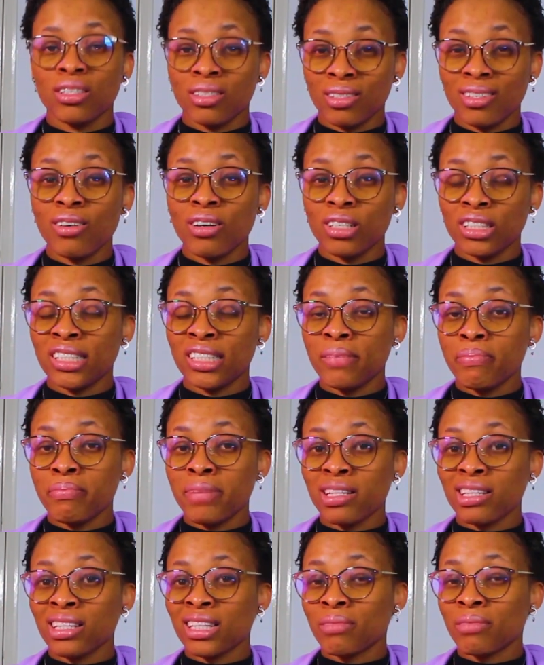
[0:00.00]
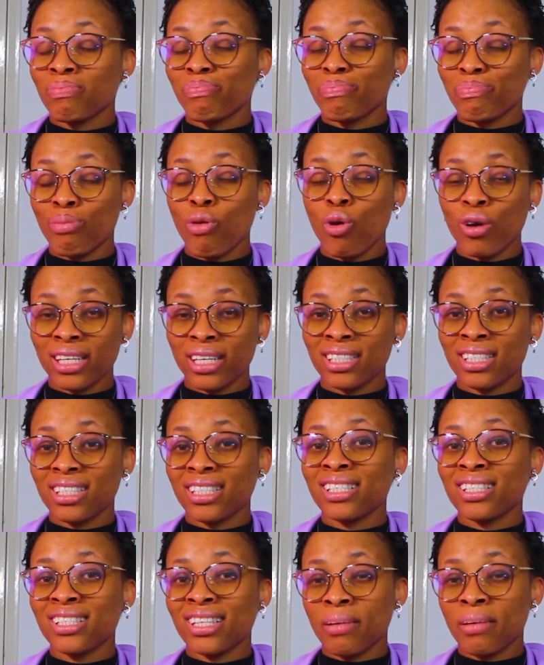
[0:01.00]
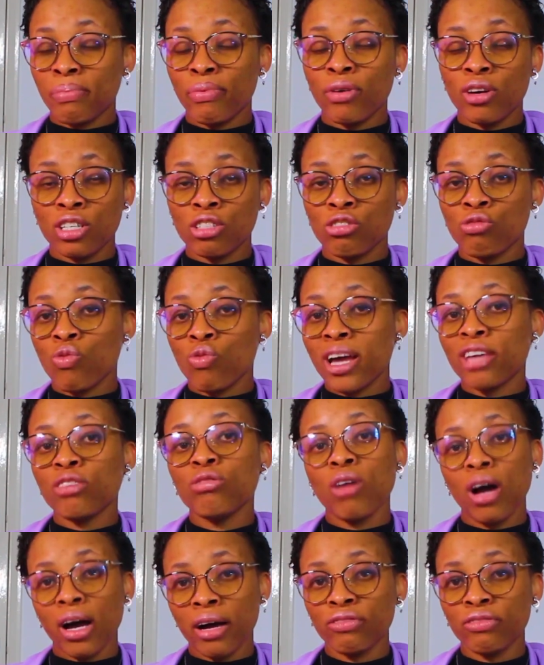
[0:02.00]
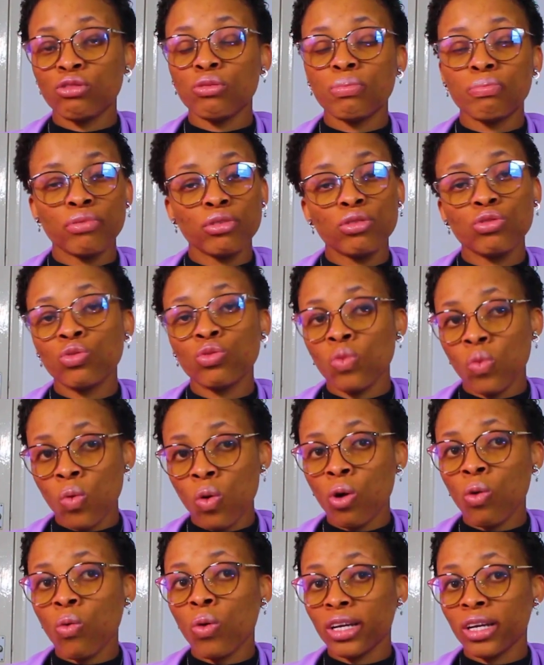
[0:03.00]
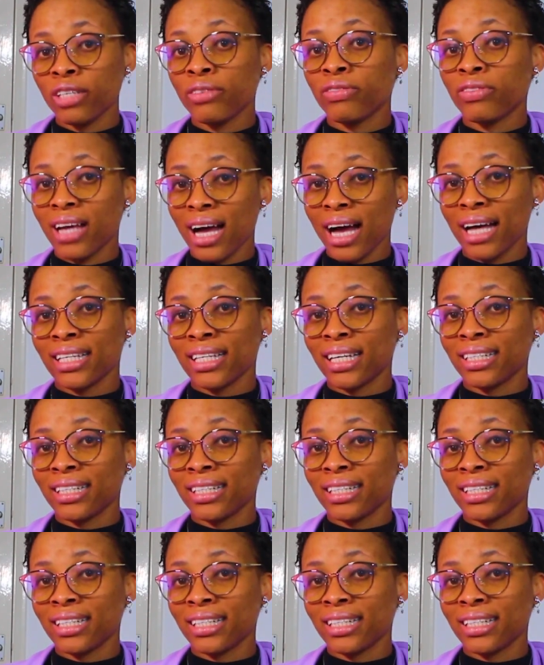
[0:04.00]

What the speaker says: the main point is the points where you have to put to work what you've gathered.